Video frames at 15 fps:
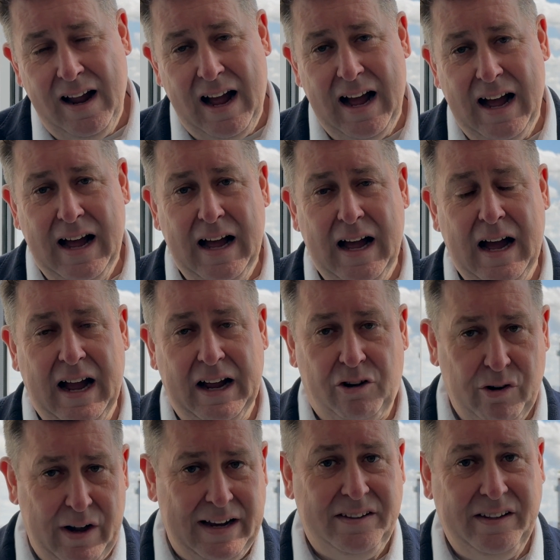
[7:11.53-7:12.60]
and
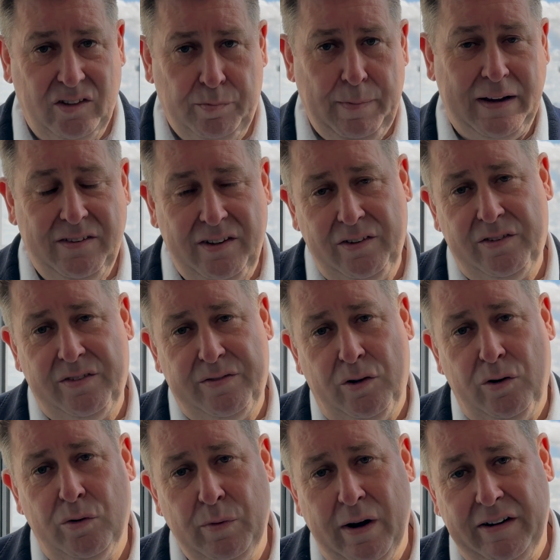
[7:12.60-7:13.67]
creating spaces for
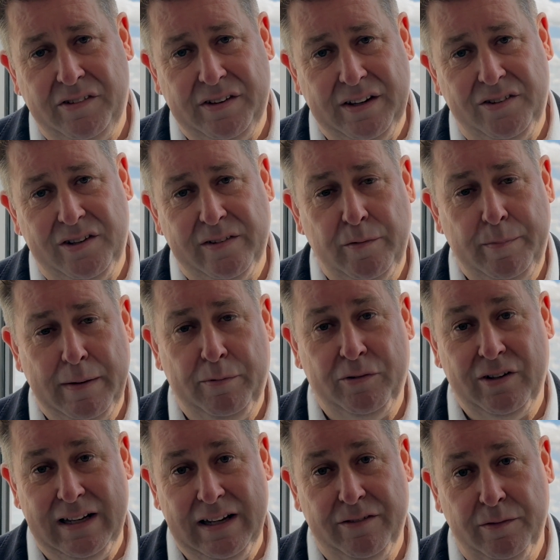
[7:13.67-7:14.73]
where it's easier for people
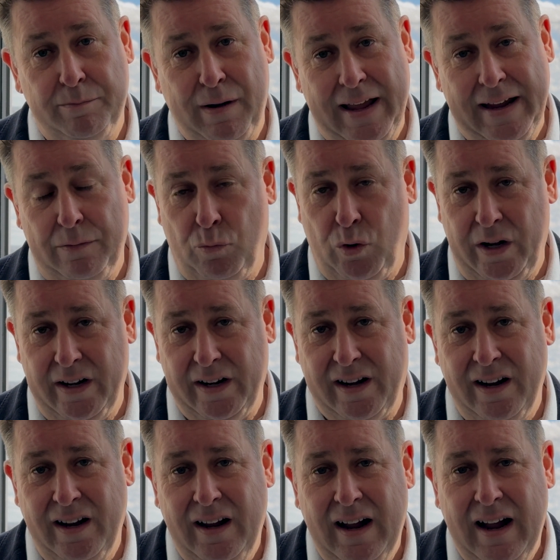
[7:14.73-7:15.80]
to live and play and work.
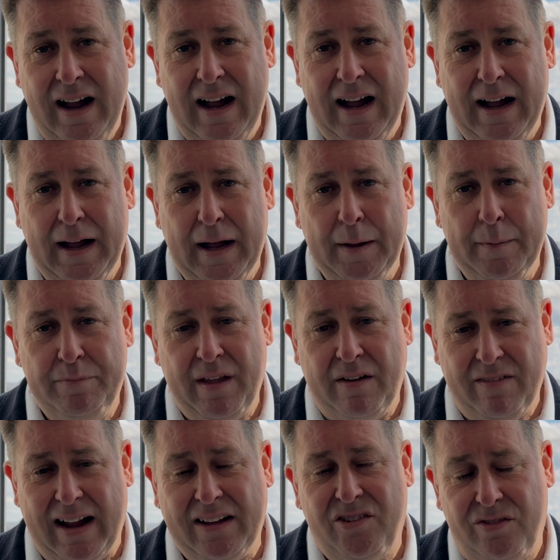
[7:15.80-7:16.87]
And
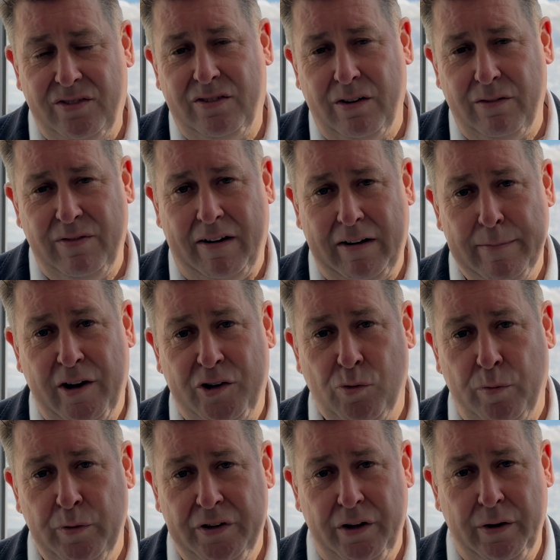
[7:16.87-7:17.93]
that's very much
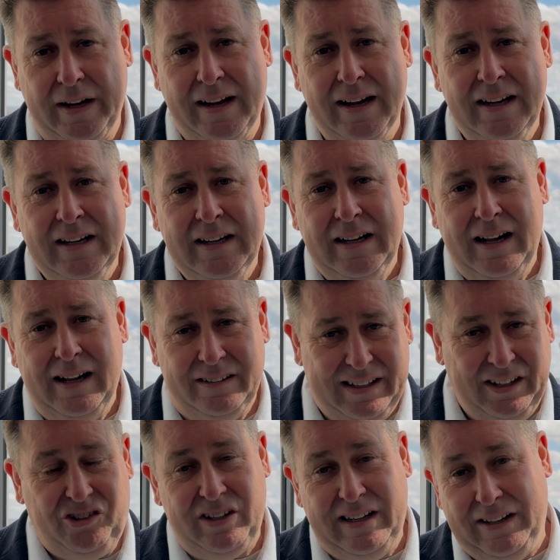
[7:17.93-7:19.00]
what we're doing.
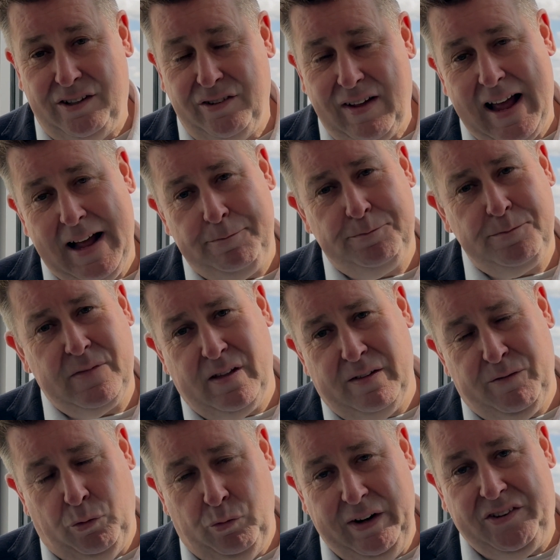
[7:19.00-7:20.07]
Additionally to that,
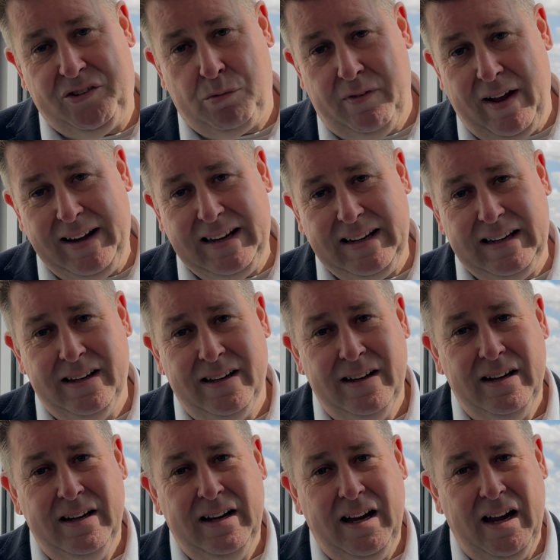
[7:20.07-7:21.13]
the risk with any
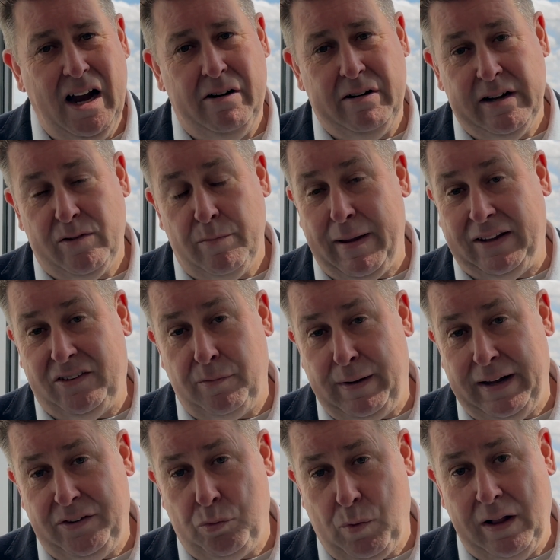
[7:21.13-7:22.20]
area that makes a
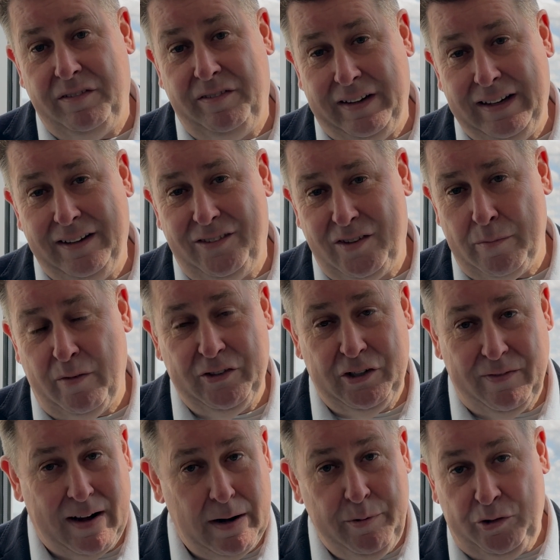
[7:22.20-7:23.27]
place wealthy, and some of the
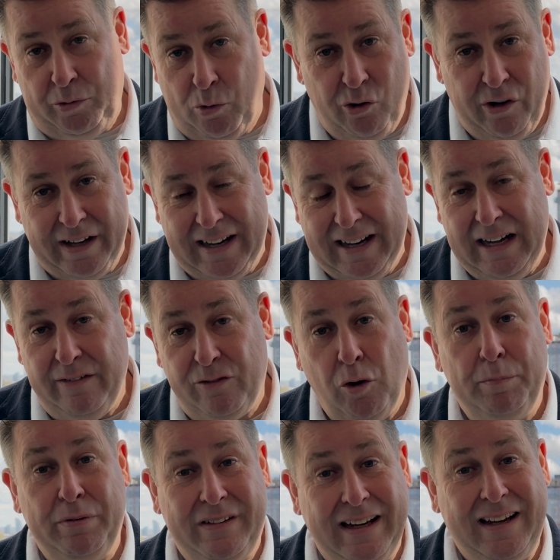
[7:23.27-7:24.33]
developers who are already here have got
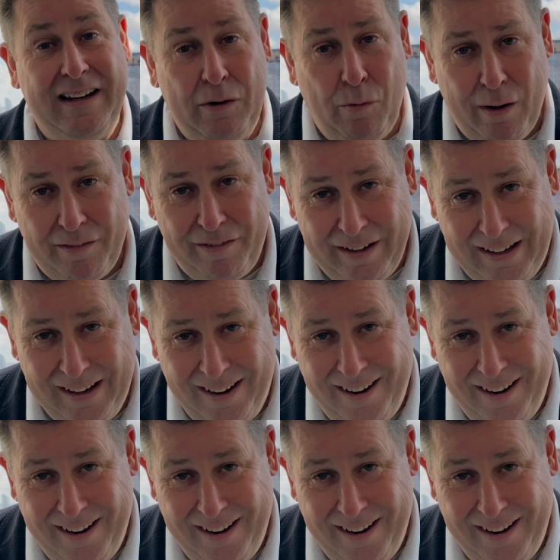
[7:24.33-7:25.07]
particularly wealthy,